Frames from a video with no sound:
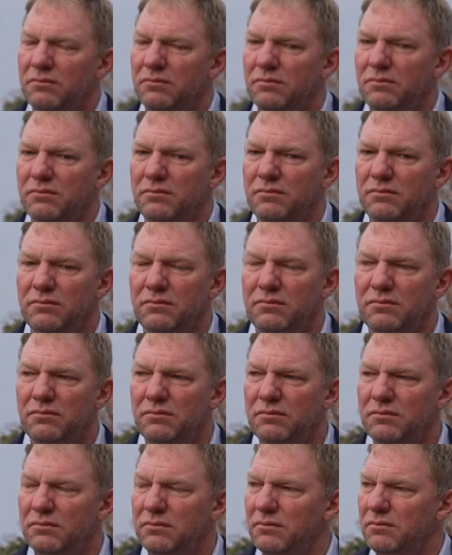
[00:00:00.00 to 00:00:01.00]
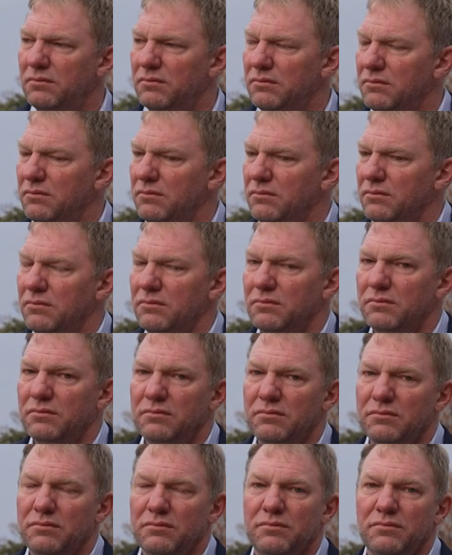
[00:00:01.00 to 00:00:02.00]

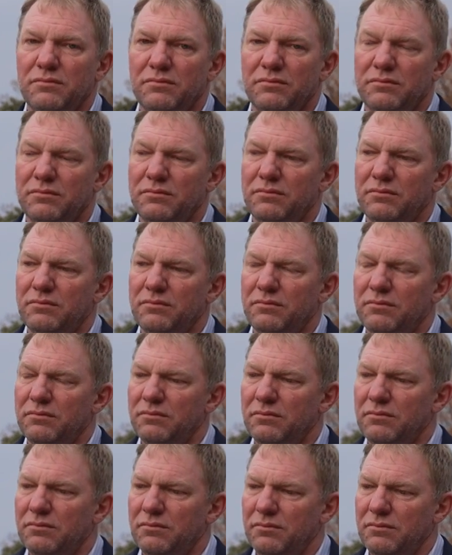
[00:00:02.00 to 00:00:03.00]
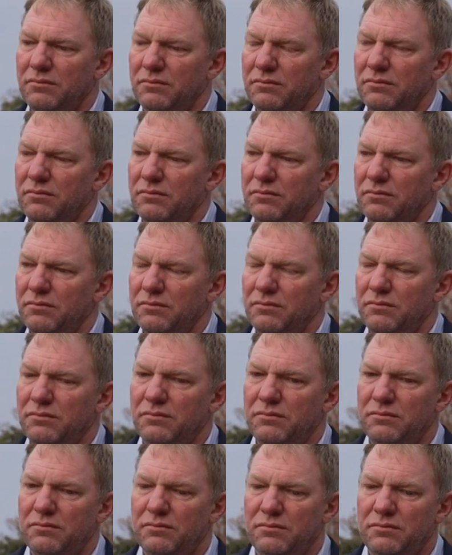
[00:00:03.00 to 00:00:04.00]

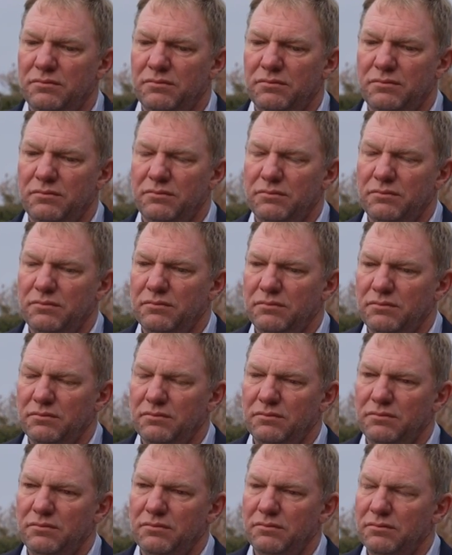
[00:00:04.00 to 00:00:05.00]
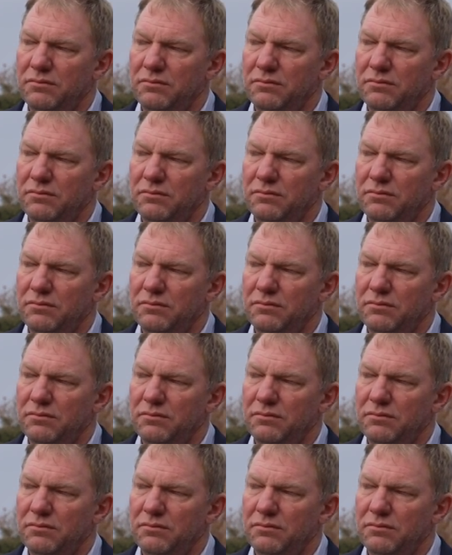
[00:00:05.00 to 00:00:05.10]
[no speech]